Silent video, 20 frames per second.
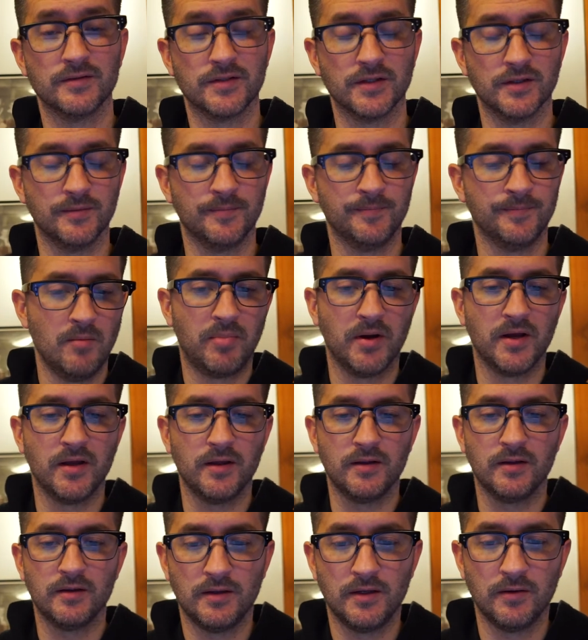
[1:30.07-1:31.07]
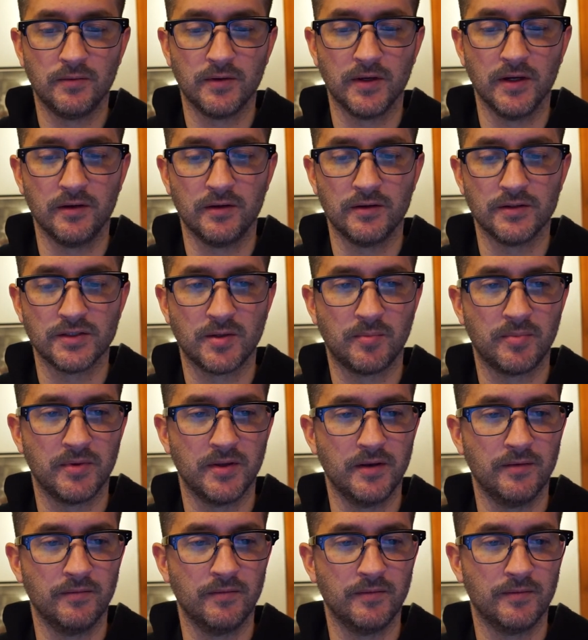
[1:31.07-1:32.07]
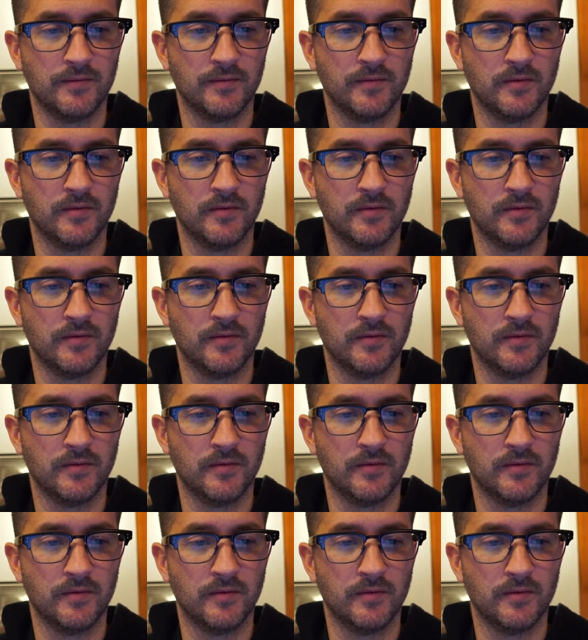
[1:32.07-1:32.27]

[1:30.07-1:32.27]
So, but here we go. Here's something